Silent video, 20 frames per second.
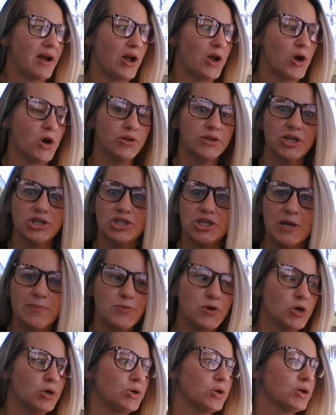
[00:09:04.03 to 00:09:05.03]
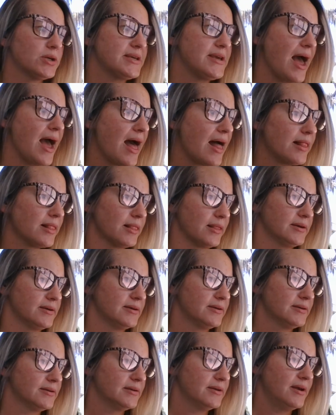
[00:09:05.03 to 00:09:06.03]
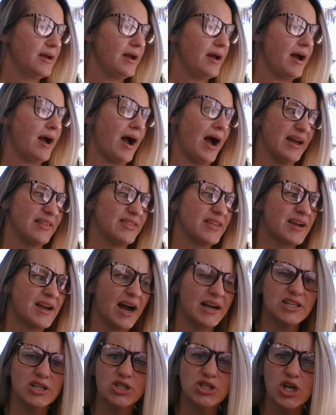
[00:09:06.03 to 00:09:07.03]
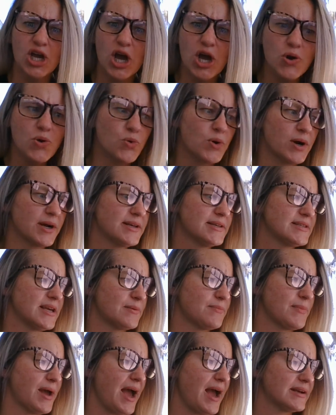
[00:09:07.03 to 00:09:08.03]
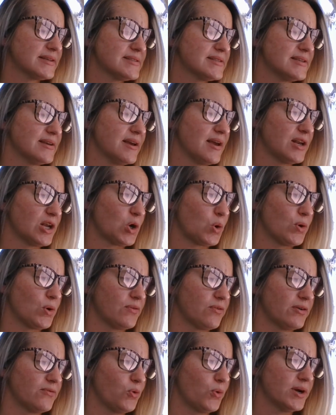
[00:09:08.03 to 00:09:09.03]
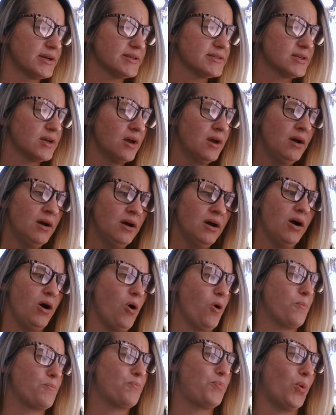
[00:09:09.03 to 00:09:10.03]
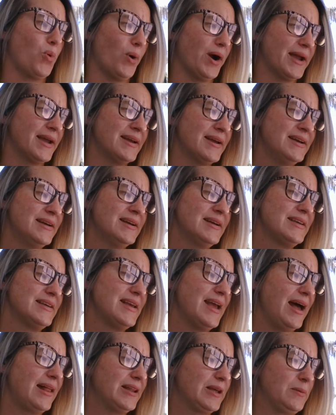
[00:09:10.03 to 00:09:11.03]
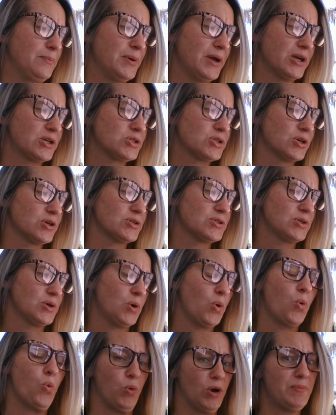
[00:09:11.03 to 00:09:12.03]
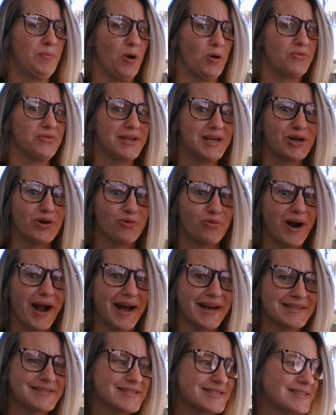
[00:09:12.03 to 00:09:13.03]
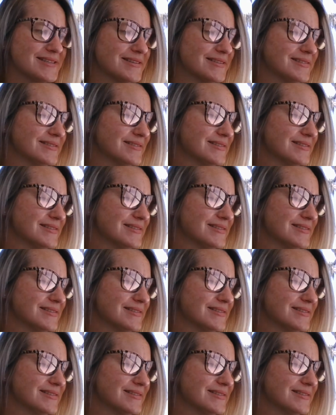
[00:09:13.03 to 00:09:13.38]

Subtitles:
I heard the sheep girl yell." "I think I did too," said Max in a quivery voice. "Oh boy, yelling pictures. We both need a rest."